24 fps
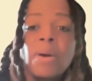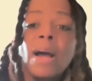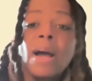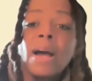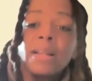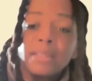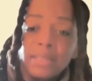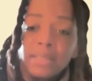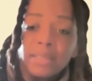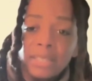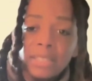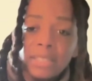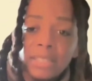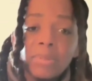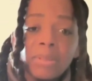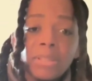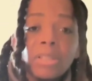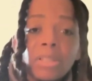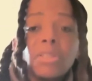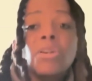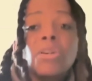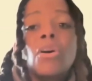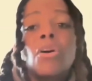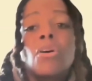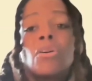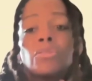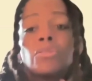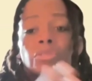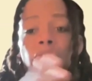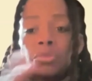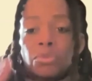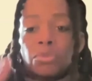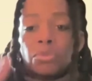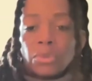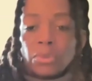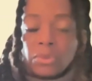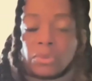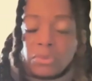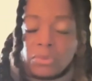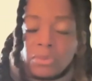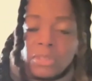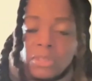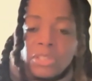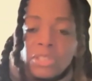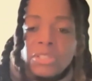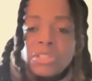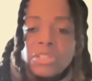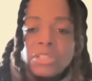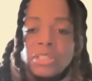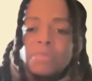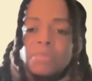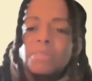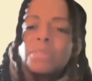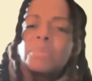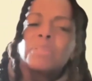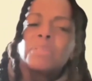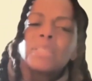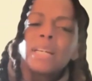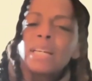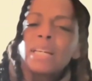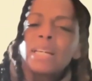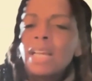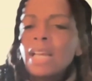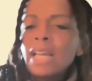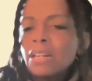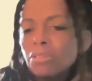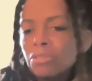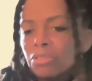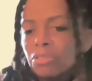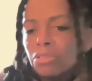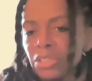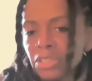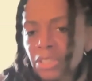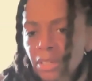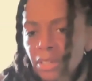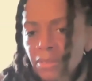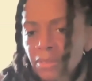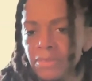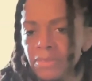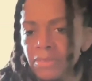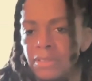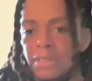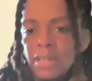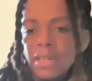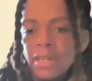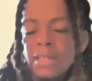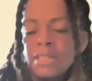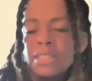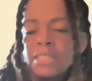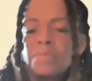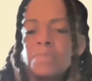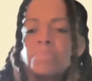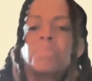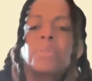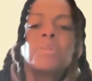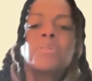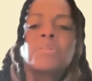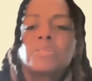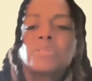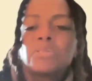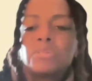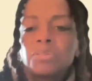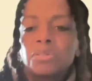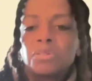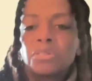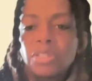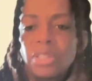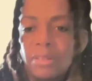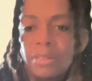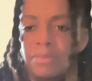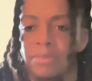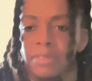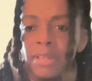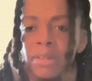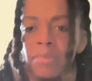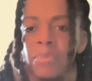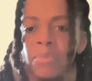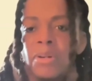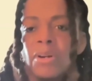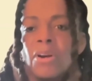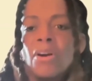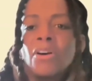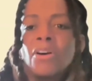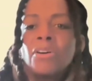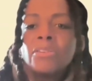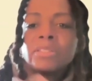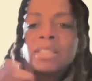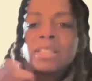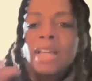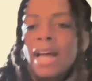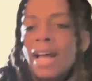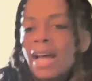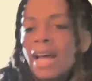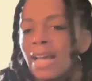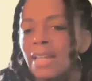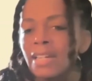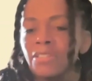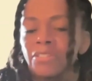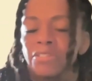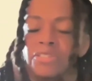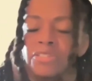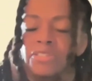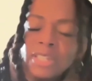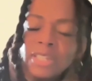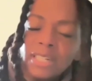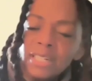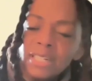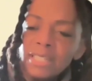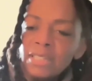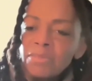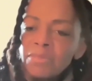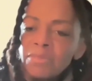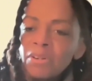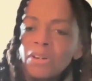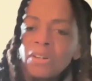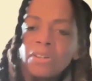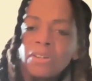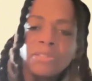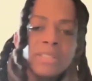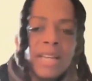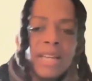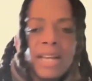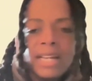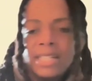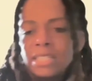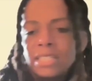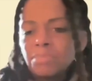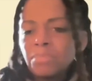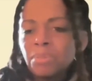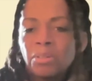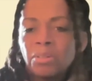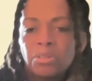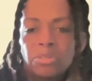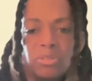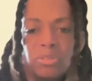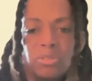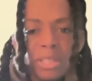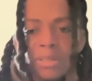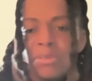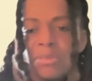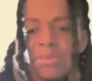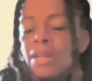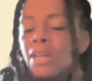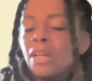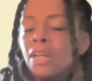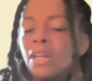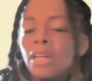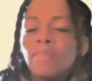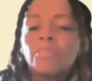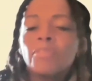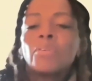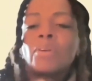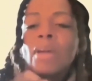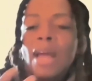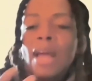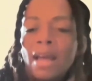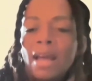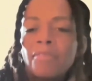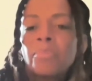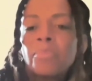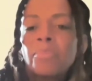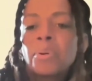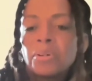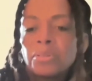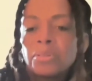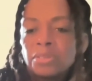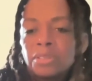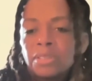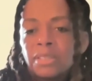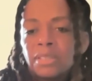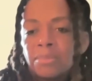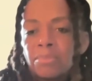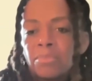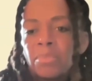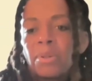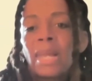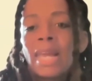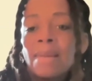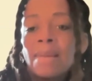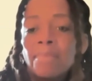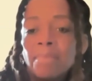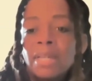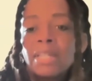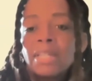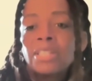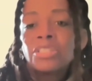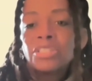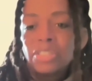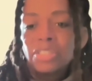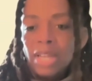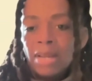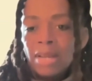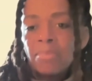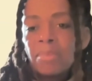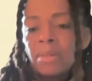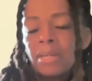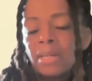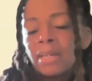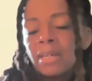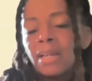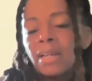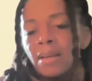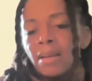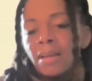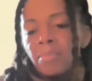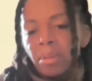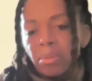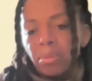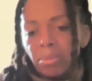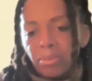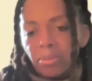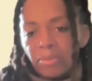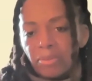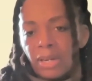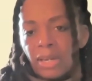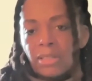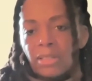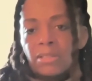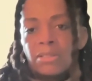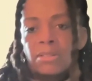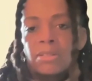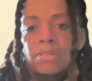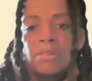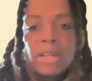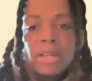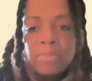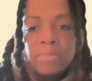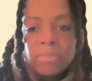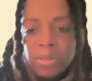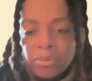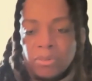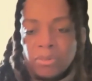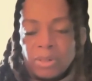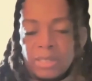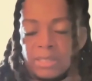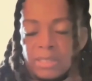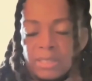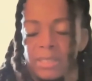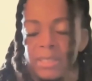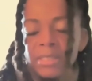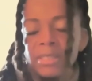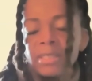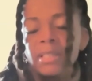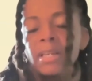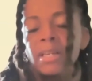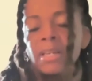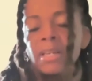policies, but the cultural shift. It was like an energy shift, a spiritual shift. We are all tied energetically, we're all tied spiritually. If you have a person blaming and shaming people of color, immigrants,